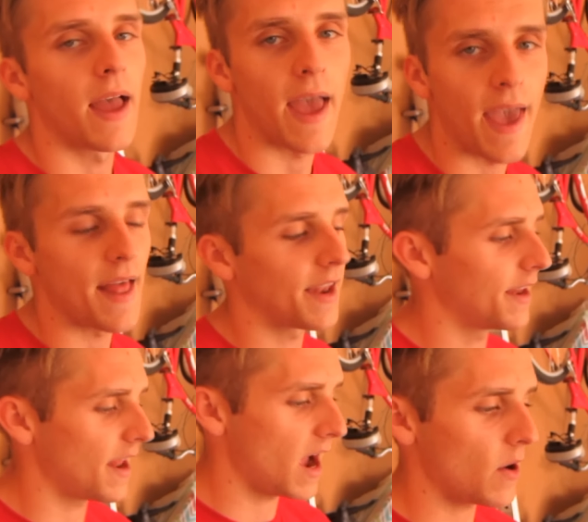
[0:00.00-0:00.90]

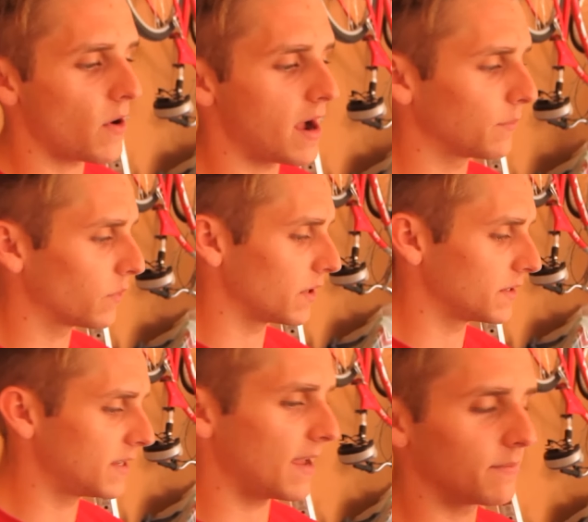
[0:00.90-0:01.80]
And now I'm gonna
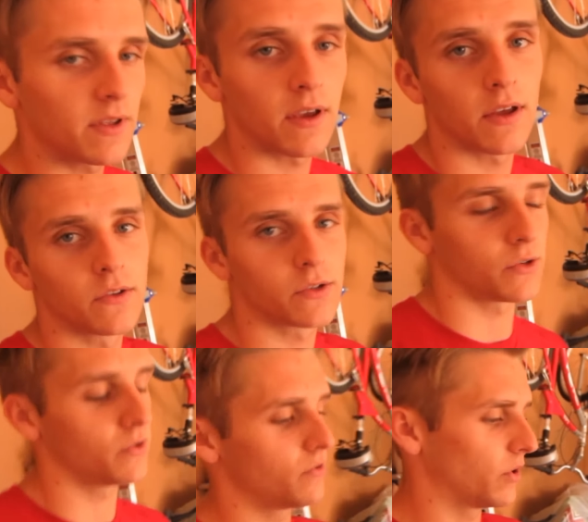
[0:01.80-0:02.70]
attempt
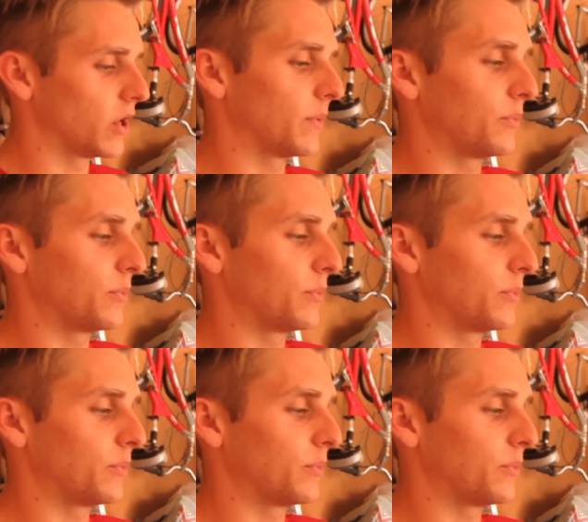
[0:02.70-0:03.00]
to